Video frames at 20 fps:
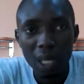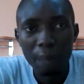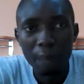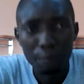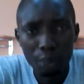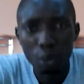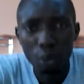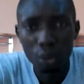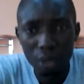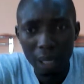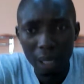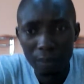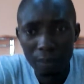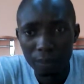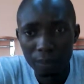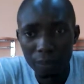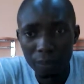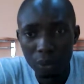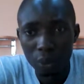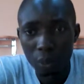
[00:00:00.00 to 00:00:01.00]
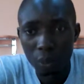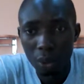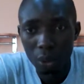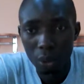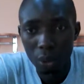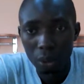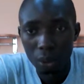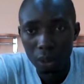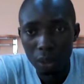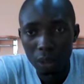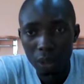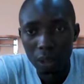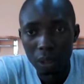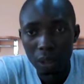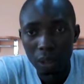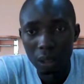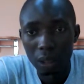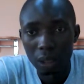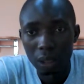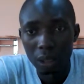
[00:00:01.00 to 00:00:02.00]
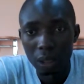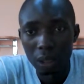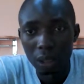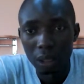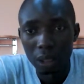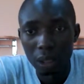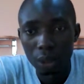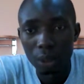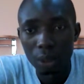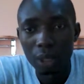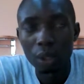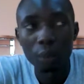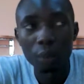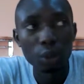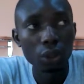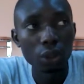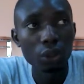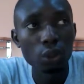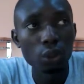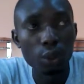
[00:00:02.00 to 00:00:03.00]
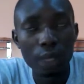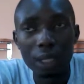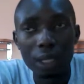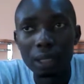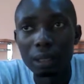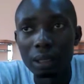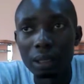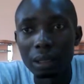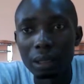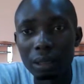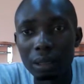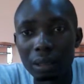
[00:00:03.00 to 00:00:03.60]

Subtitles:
program tomorrow. You end up just doing